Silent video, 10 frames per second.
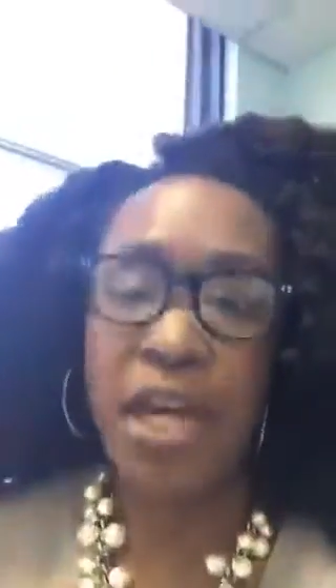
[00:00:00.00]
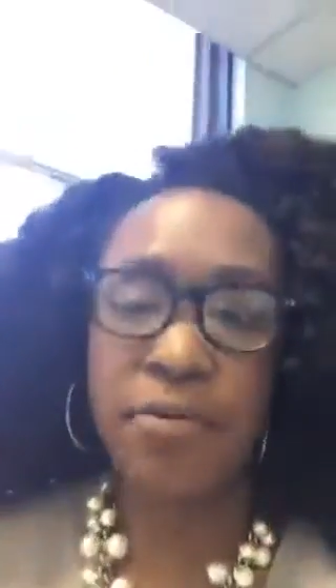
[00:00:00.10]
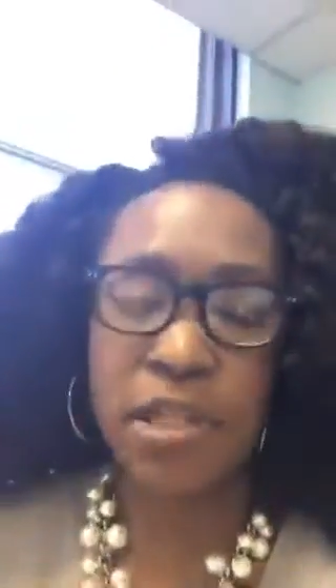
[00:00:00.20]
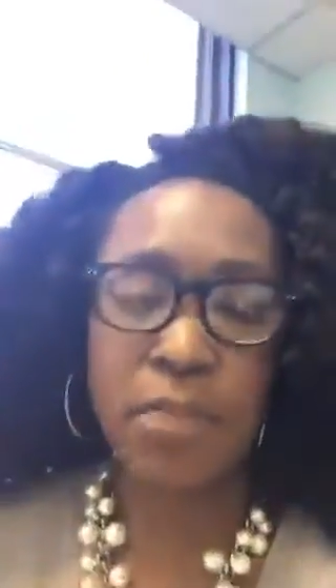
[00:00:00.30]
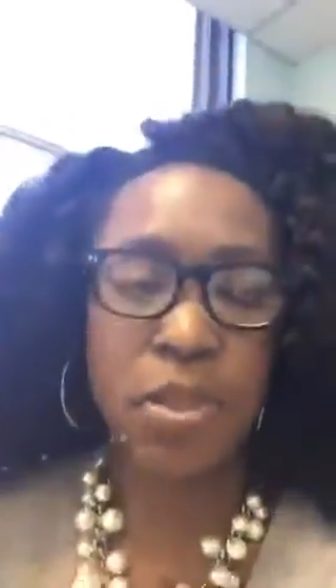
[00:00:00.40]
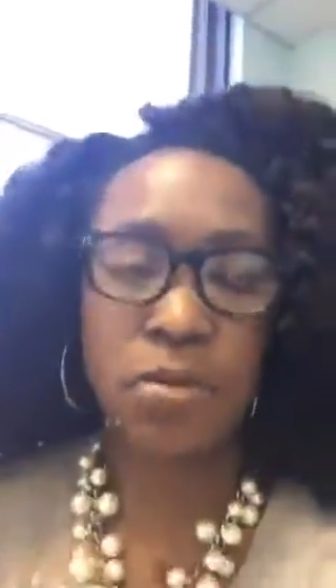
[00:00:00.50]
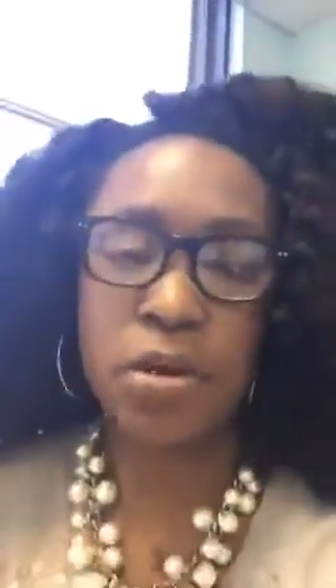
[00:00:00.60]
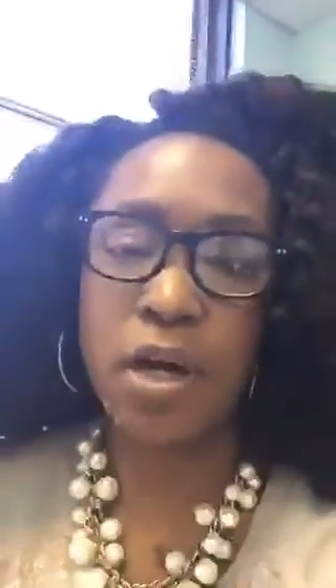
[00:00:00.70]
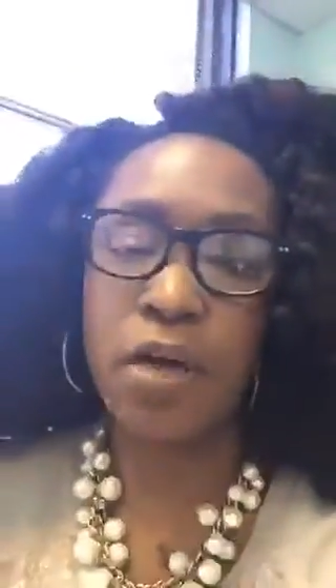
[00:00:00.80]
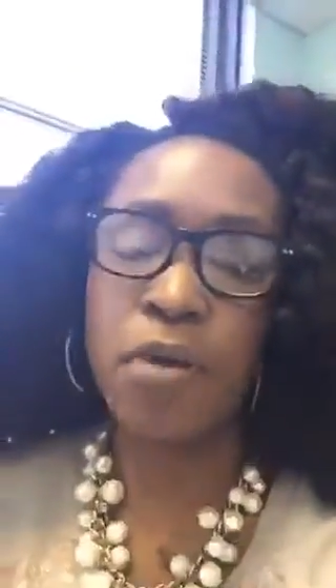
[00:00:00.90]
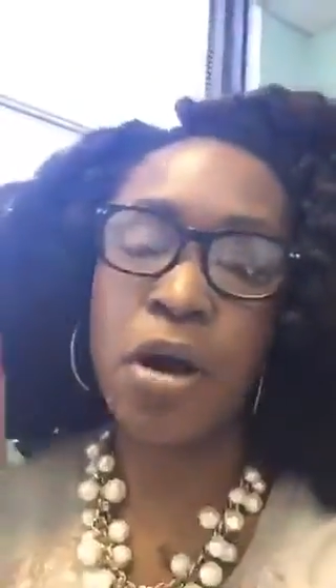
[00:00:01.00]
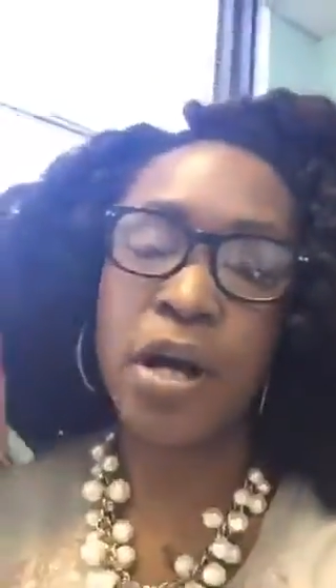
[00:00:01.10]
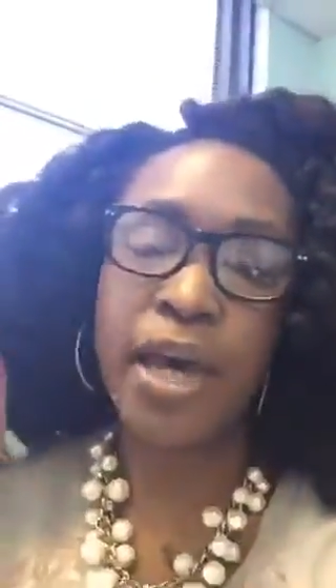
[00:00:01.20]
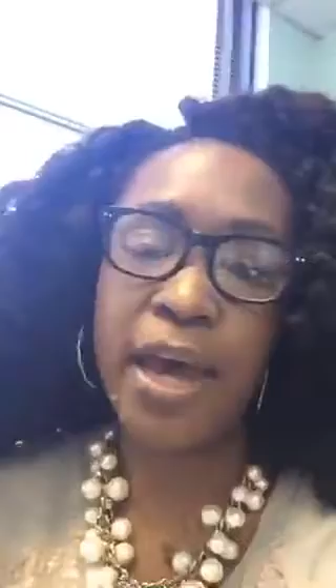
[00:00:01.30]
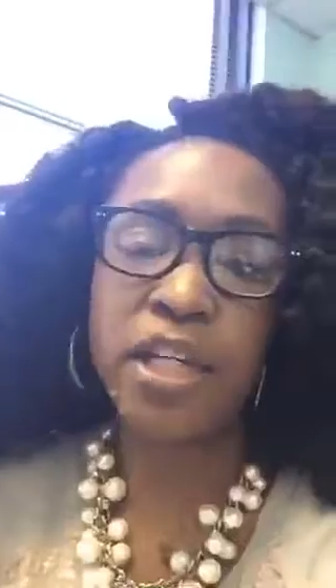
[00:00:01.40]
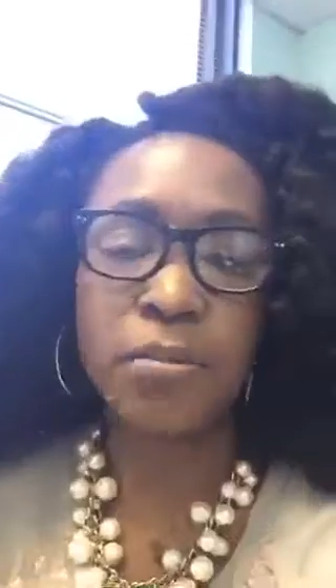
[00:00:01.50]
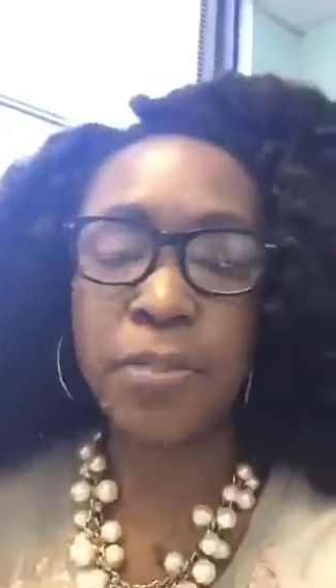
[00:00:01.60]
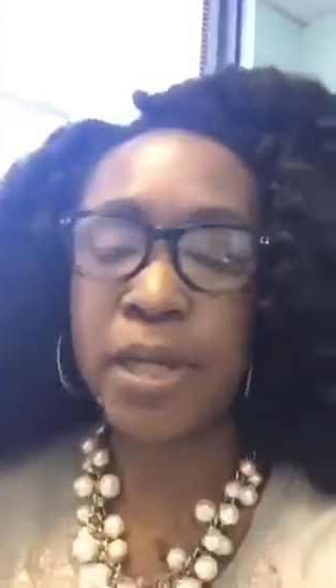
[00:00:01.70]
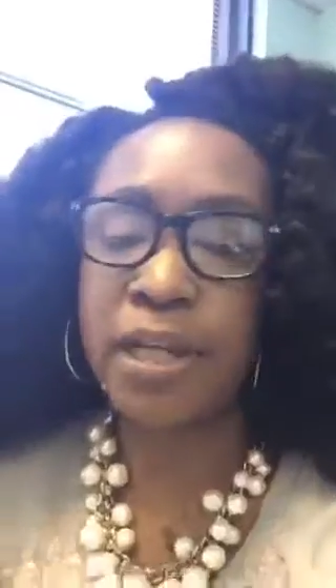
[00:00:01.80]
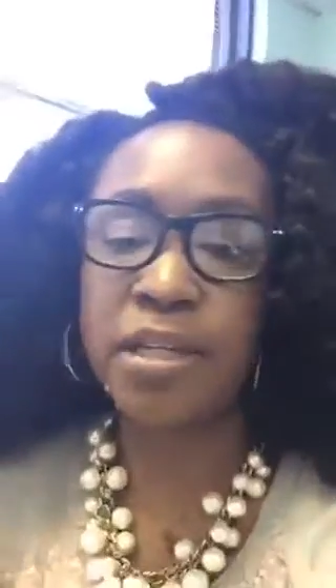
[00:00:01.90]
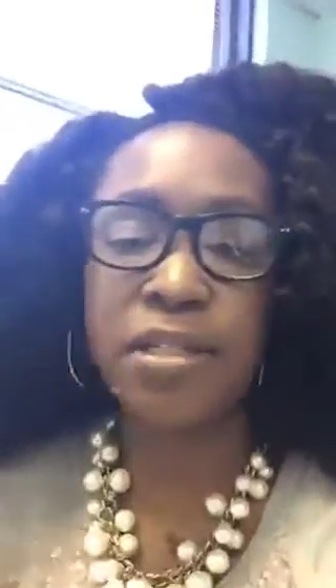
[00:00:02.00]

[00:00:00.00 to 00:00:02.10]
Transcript: have some sort of call to action button,